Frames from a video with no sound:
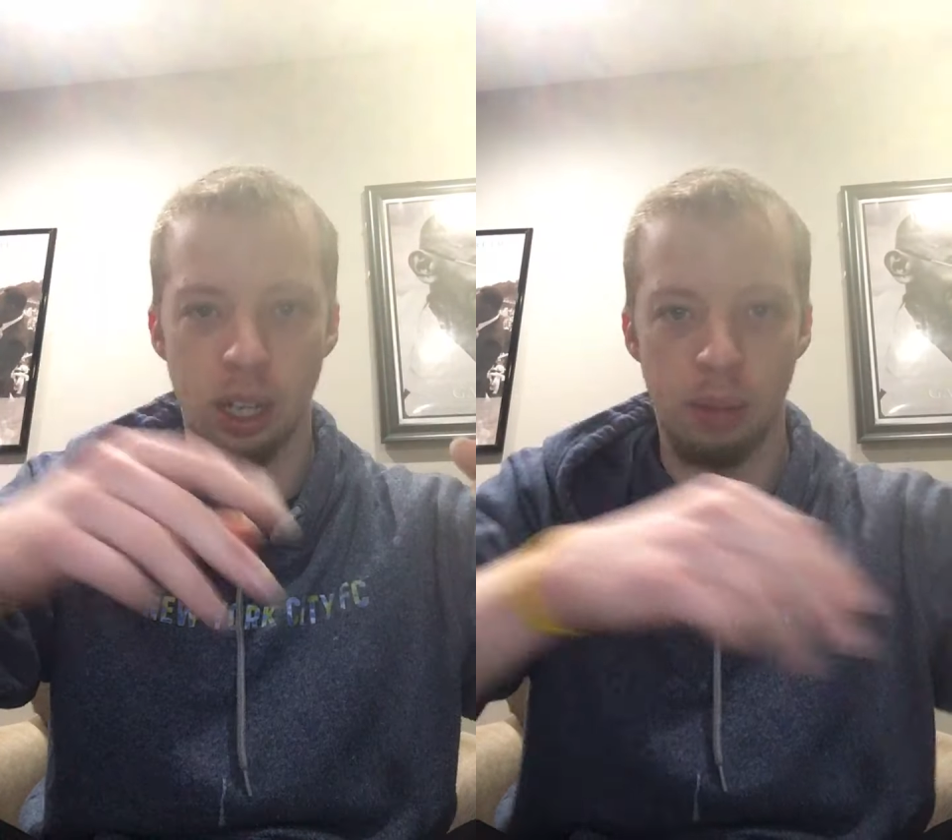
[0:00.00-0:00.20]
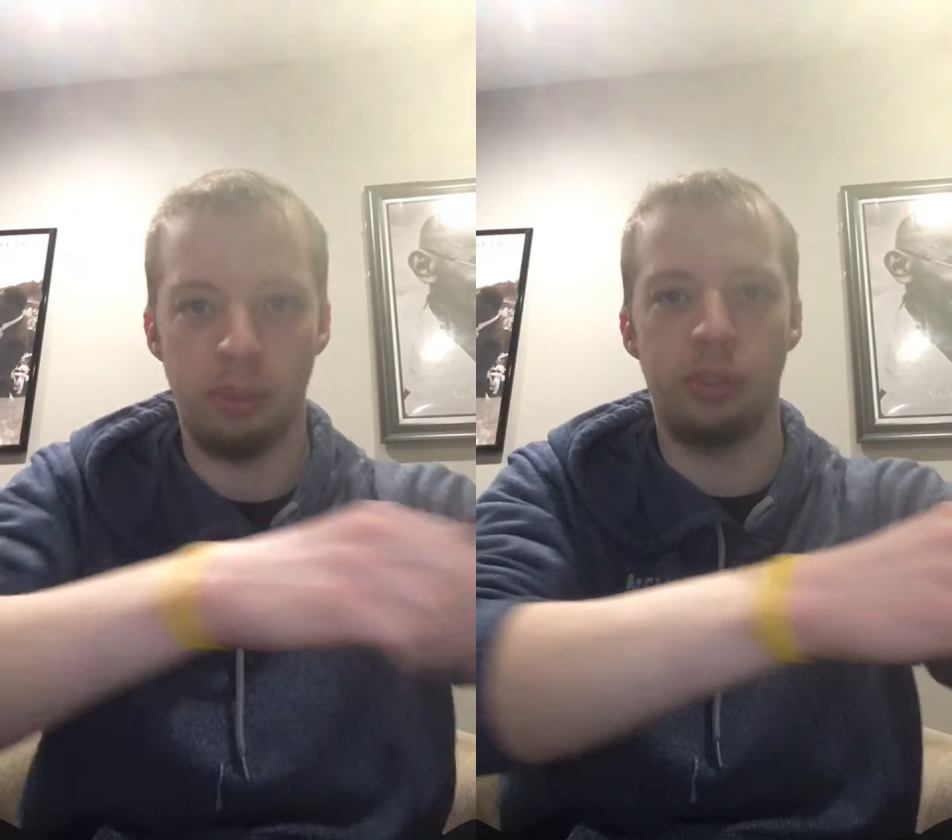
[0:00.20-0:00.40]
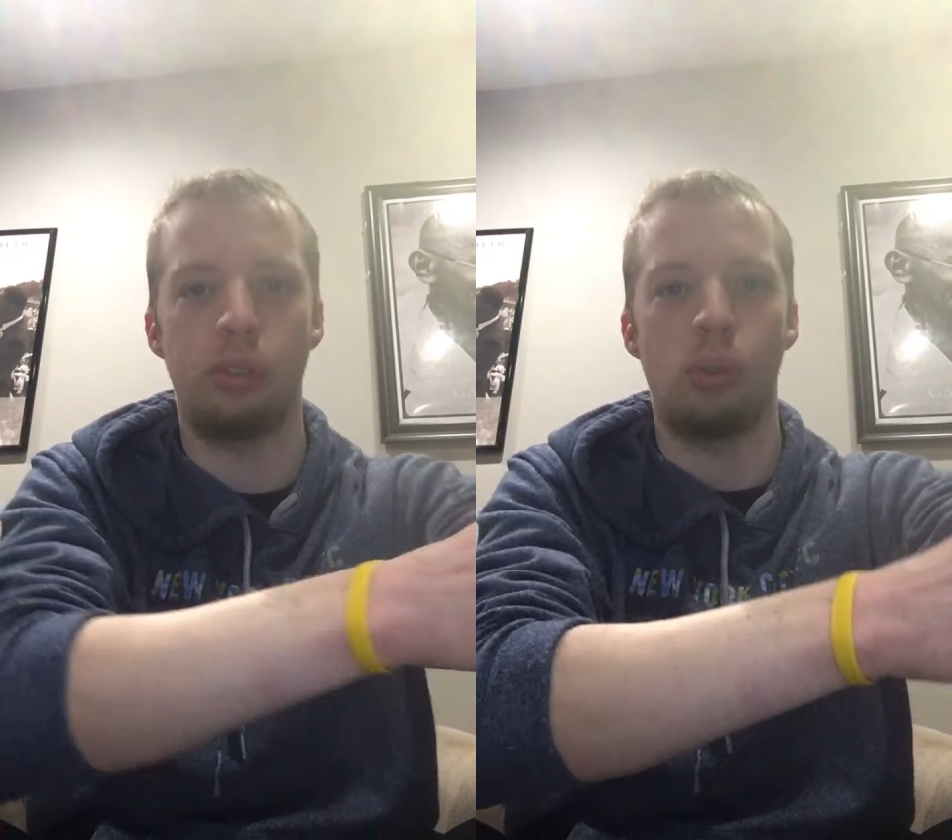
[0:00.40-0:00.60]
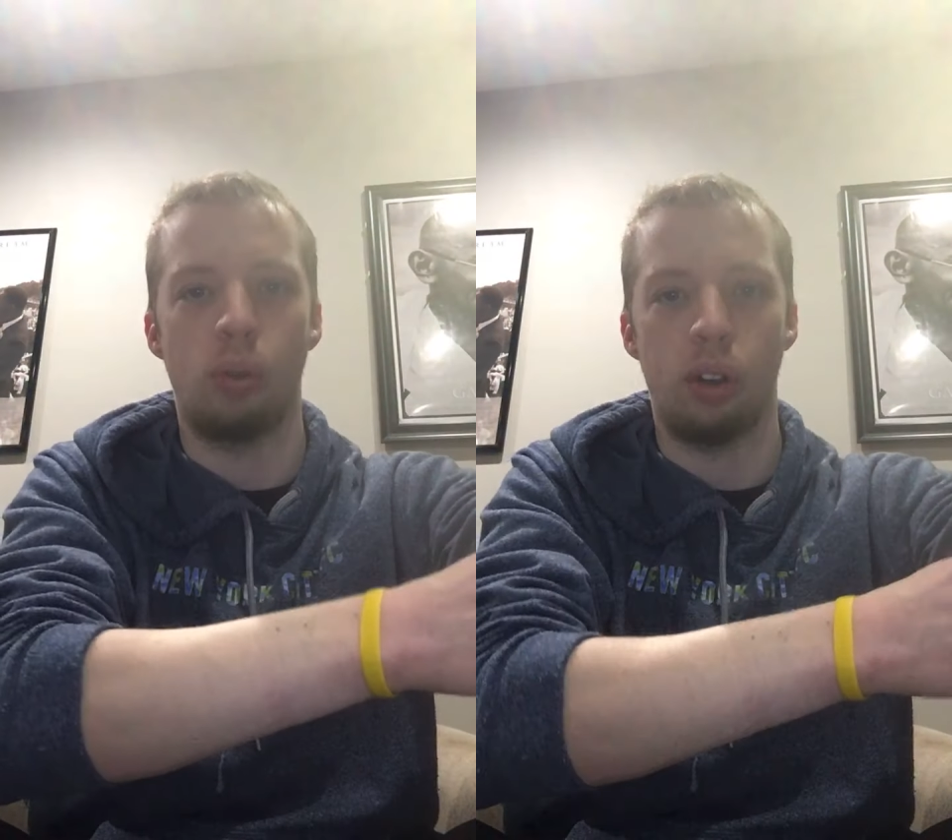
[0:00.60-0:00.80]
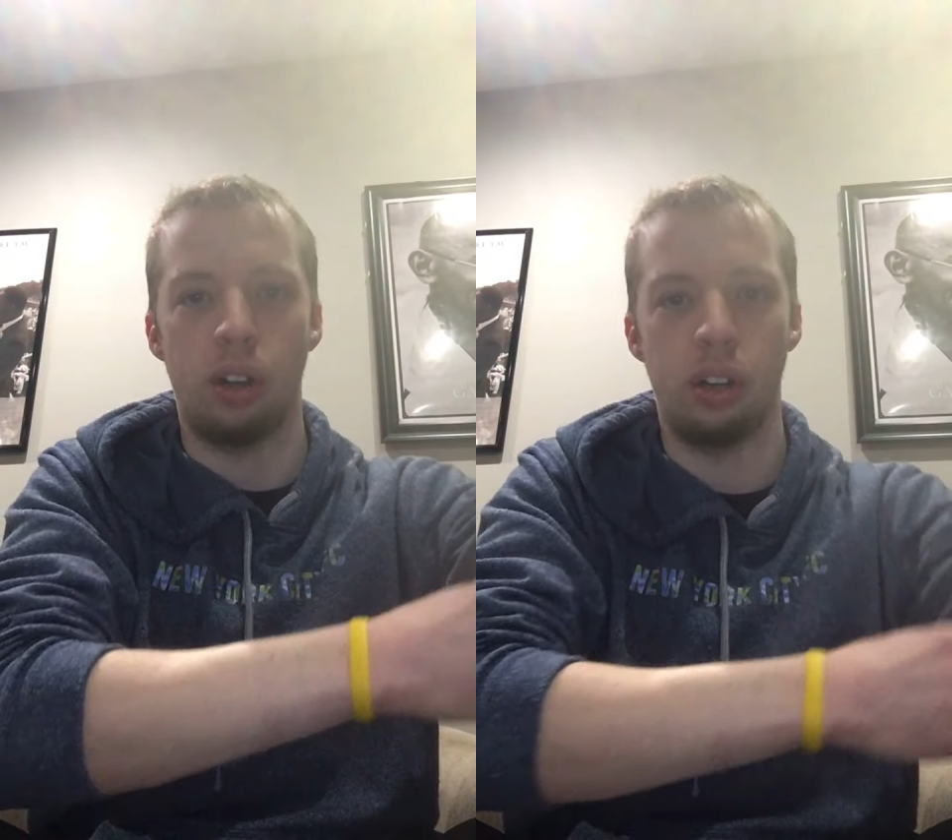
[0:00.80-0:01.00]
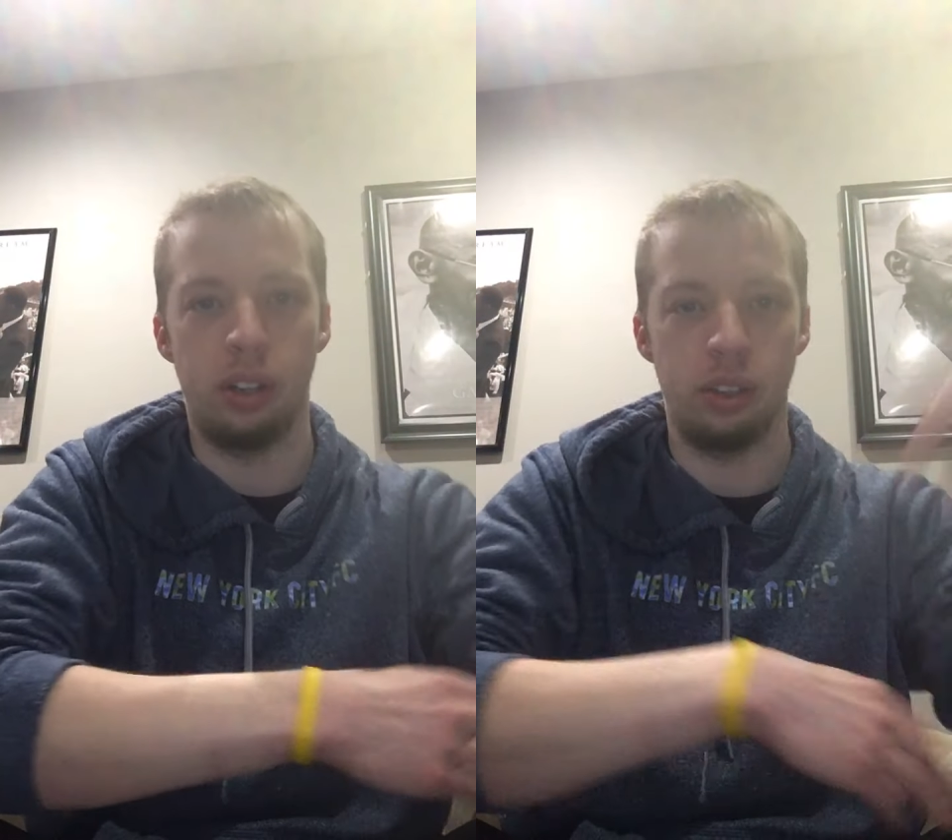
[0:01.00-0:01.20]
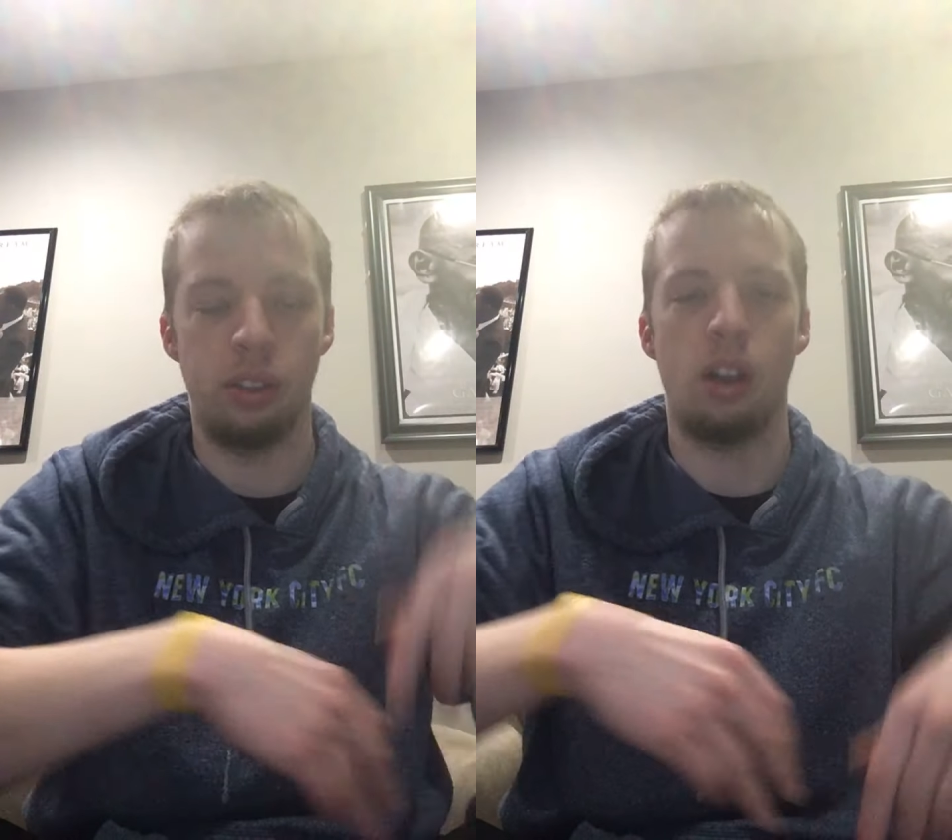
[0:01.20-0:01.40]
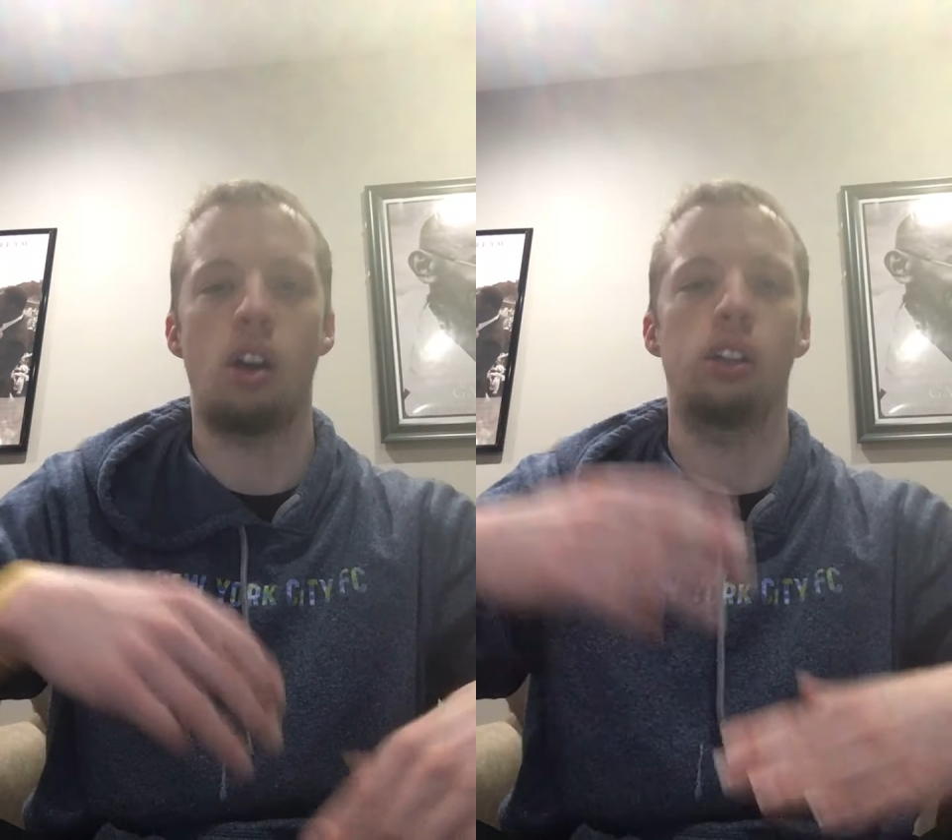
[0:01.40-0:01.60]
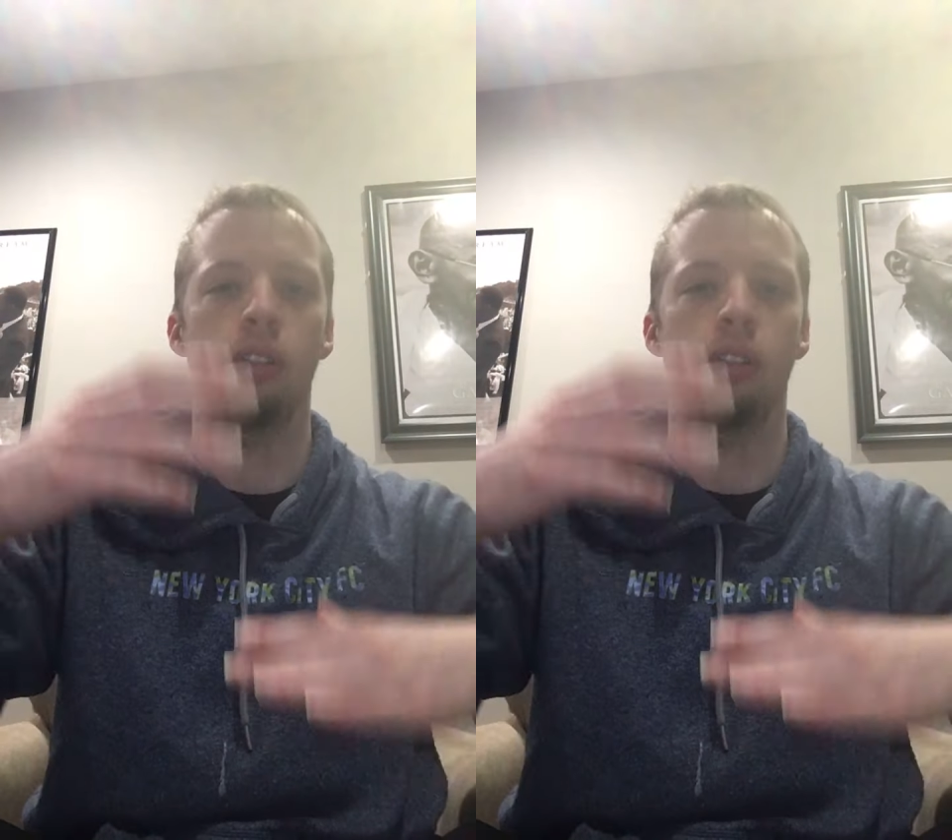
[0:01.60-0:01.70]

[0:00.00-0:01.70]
up for all